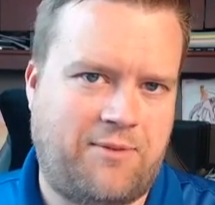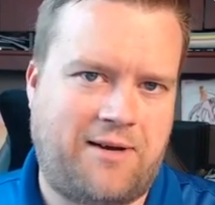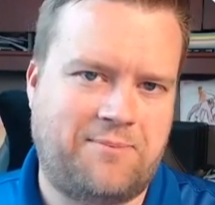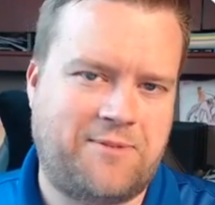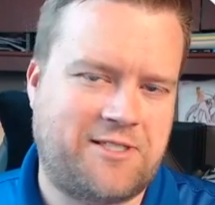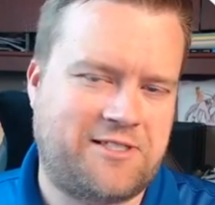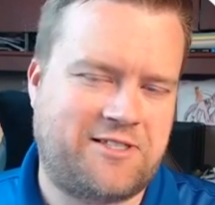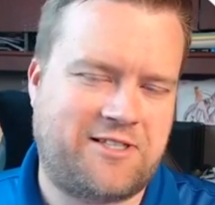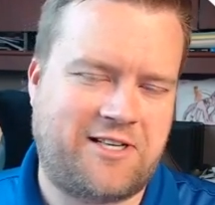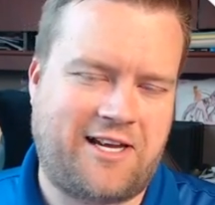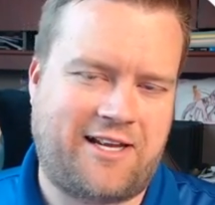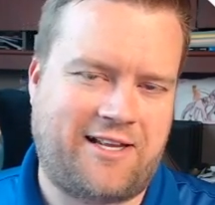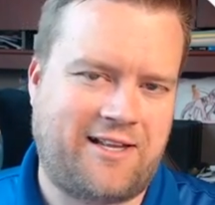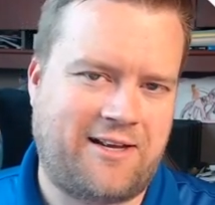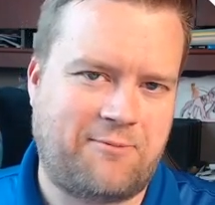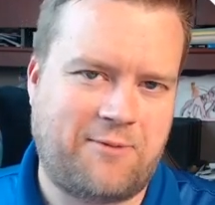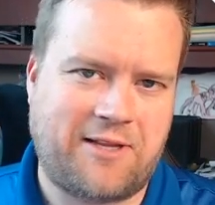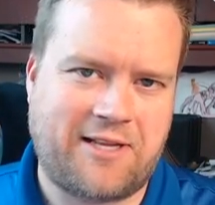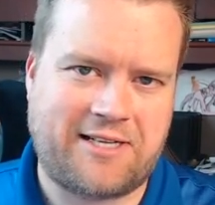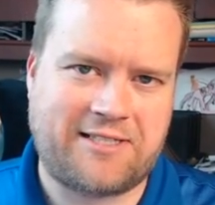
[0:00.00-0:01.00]
I'm just saying. I
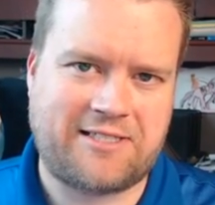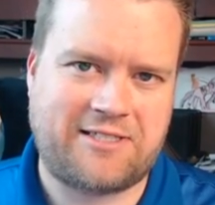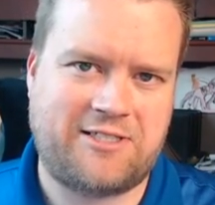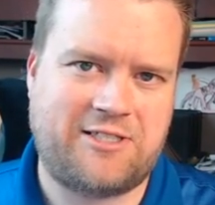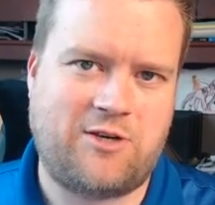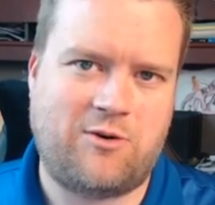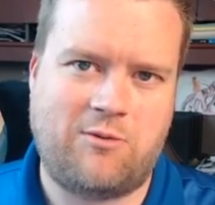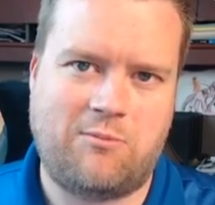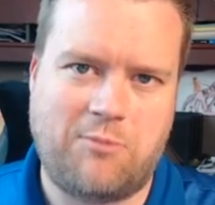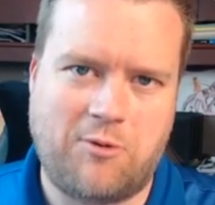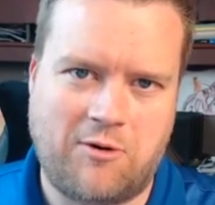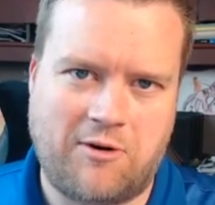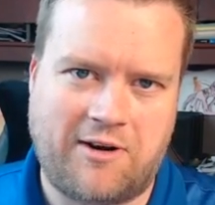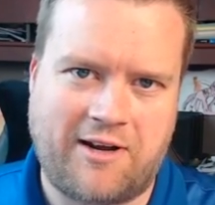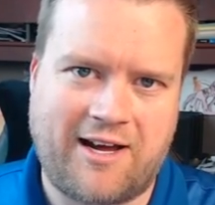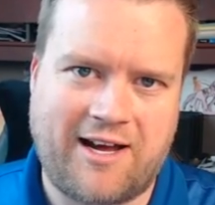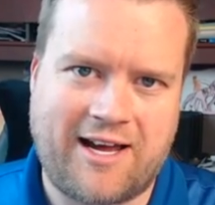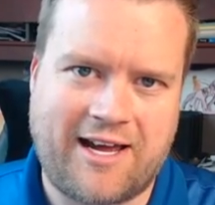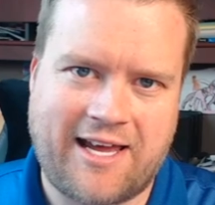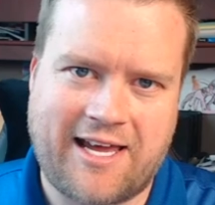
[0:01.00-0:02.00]
mean, that's so important.
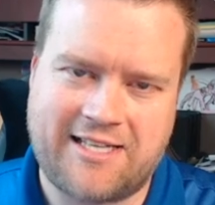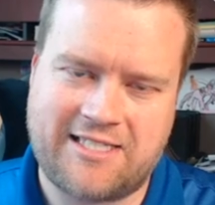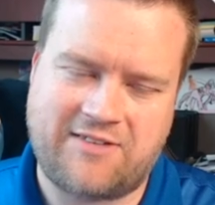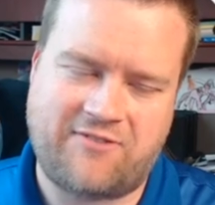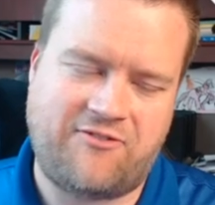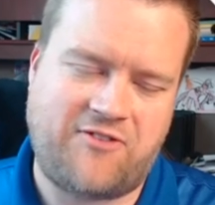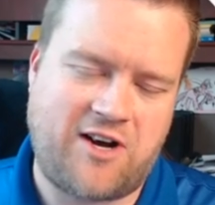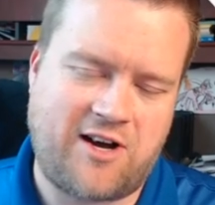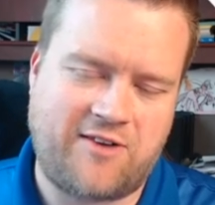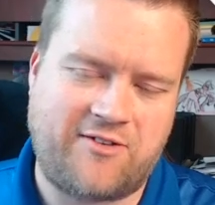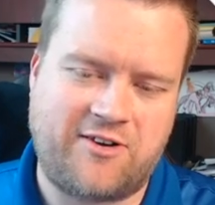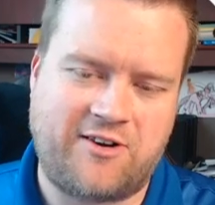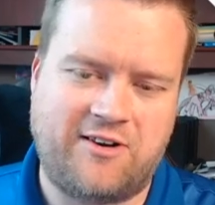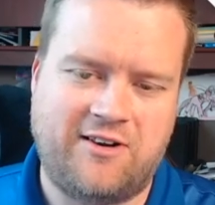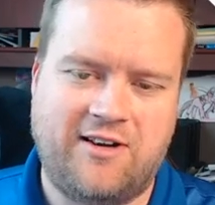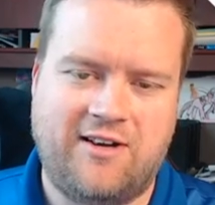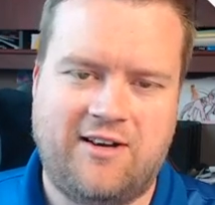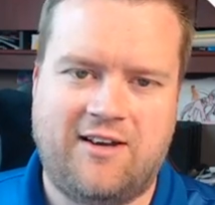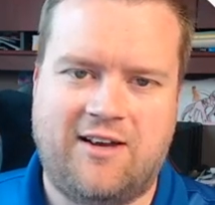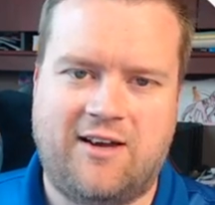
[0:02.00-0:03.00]
I, as a father,
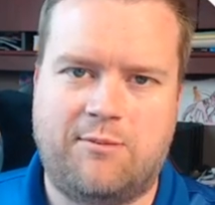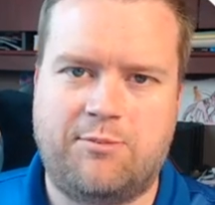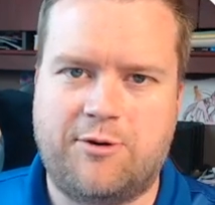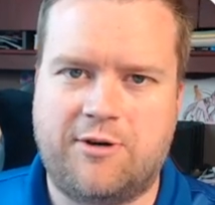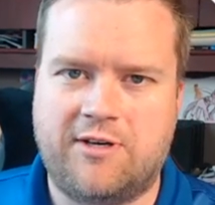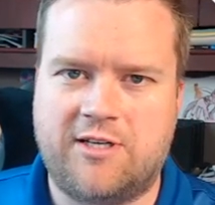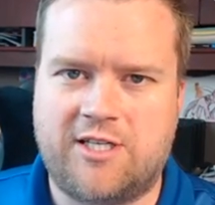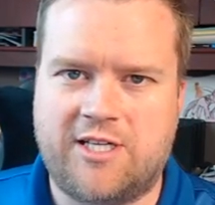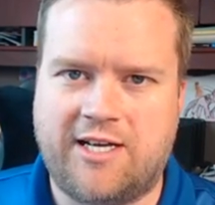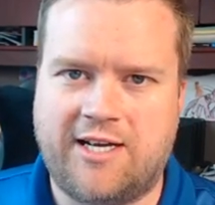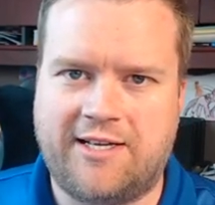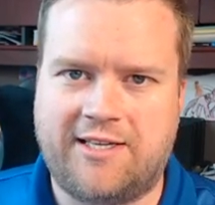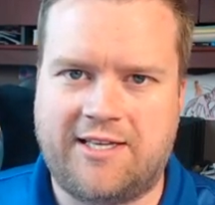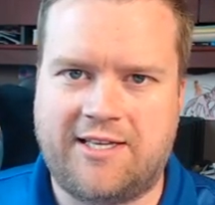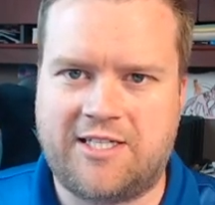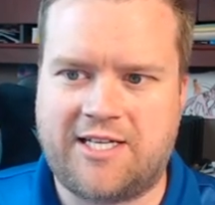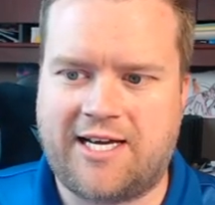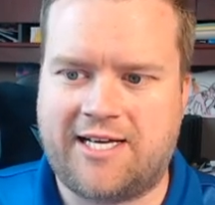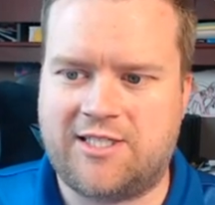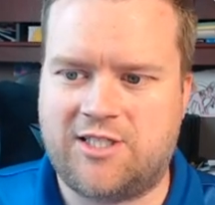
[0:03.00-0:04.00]
appreciate the
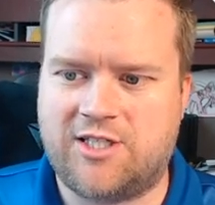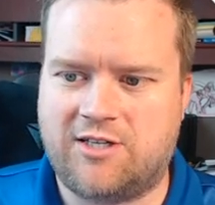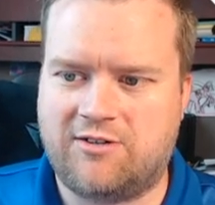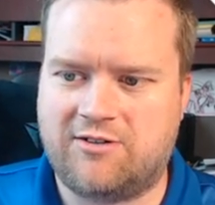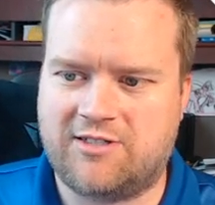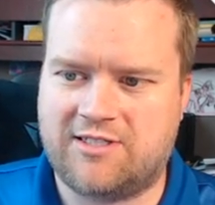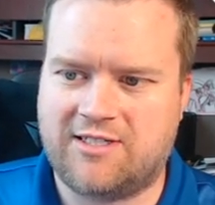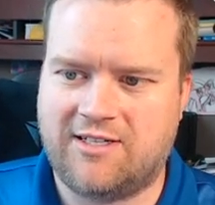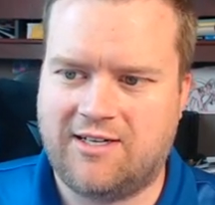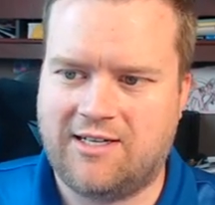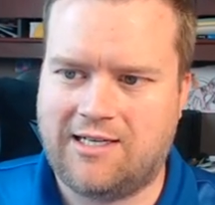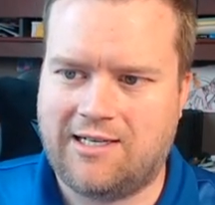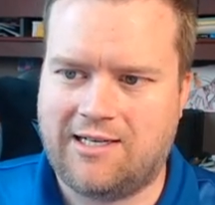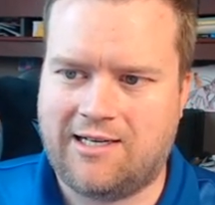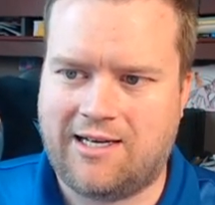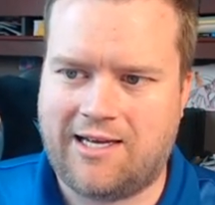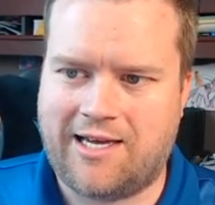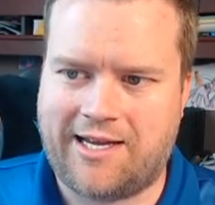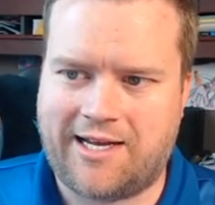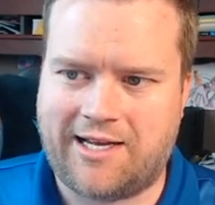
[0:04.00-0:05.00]
dad jokes,
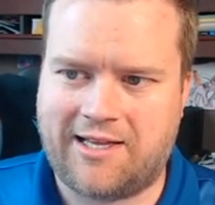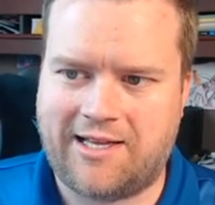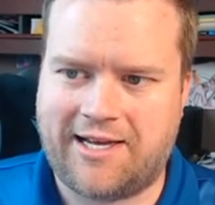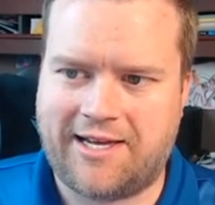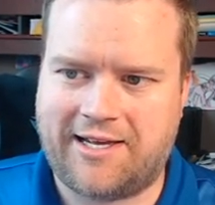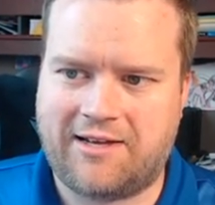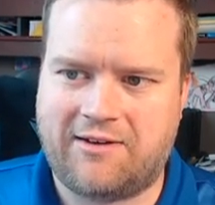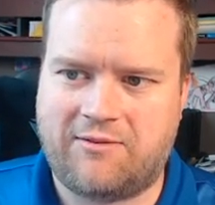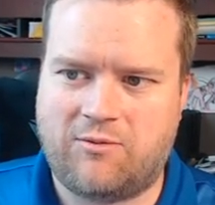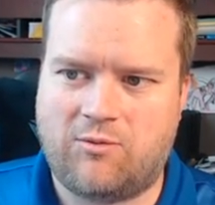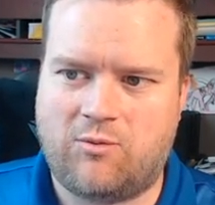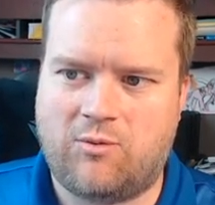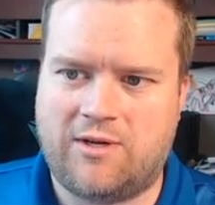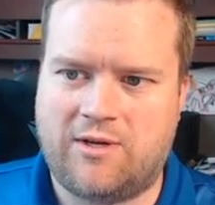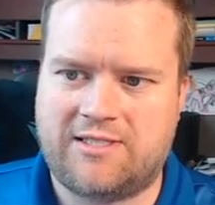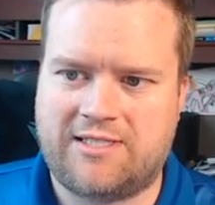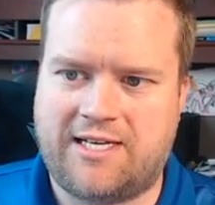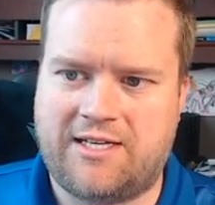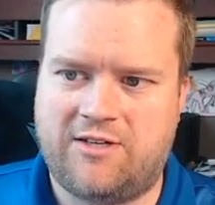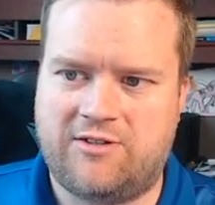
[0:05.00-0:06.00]
and I like
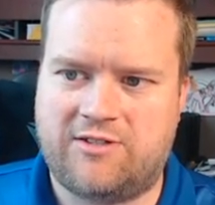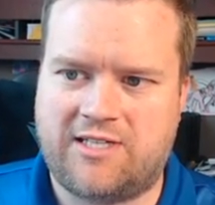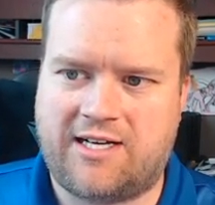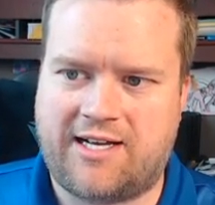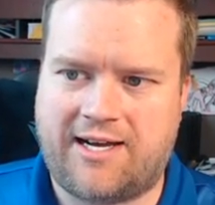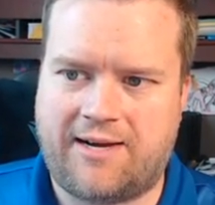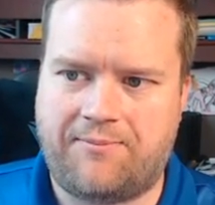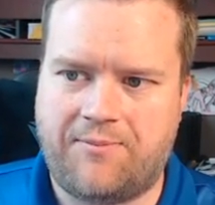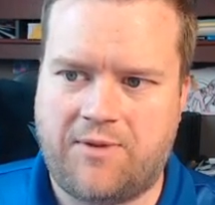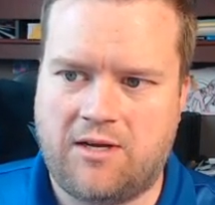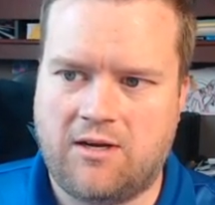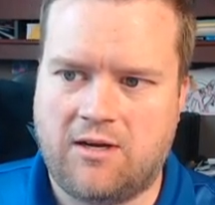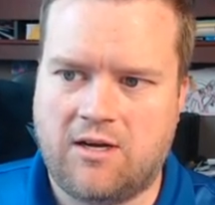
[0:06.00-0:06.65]
ones that use that app.